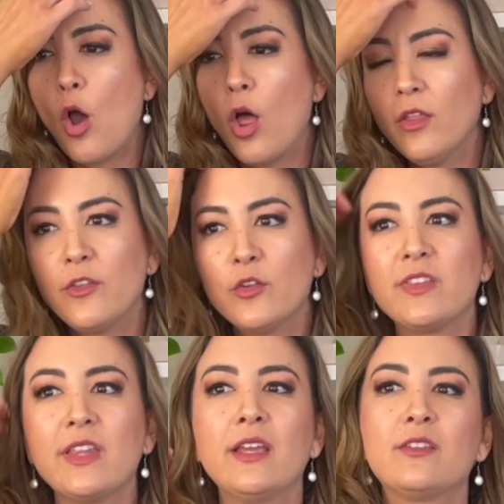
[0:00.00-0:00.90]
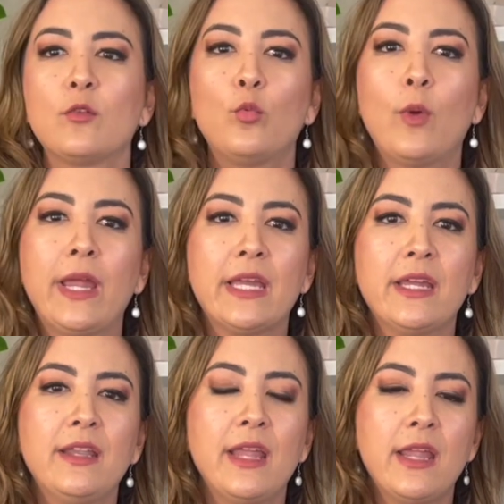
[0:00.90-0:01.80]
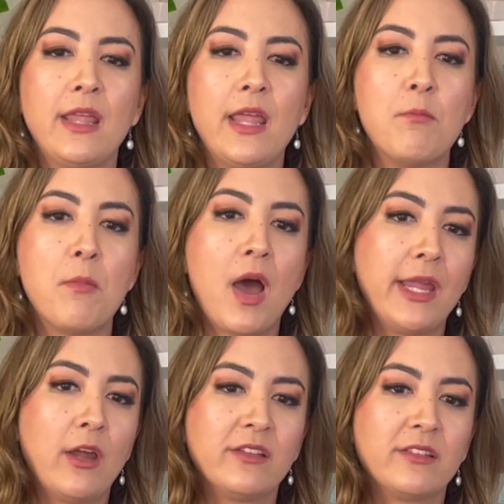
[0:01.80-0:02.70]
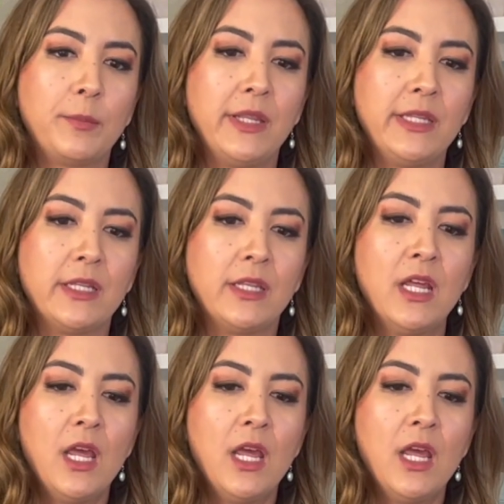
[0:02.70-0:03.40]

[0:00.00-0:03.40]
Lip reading: All of those things weigh in, and in my honest opinion,